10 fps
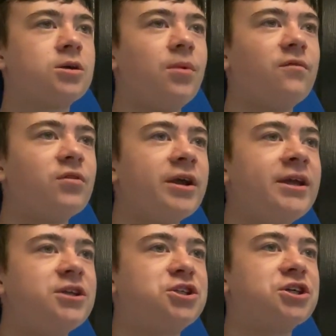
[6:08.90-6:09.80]
Come on,
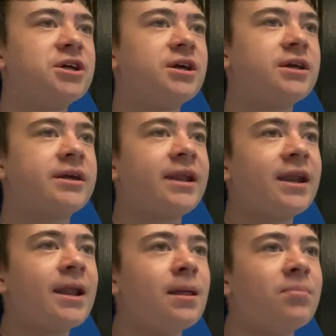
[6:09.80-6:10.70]
Reach. Come on. Get
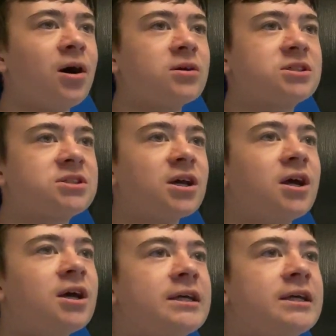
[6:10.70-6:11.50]
it in the box. Yeah.